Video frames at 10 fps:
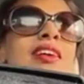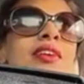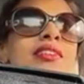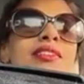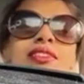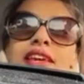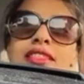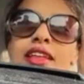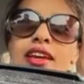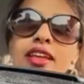The day that
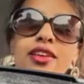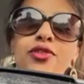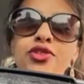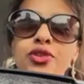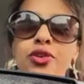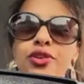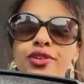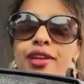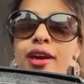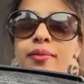I got the controller, the
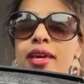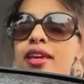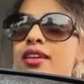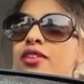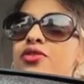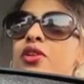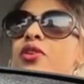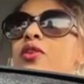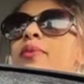M K controller, oh my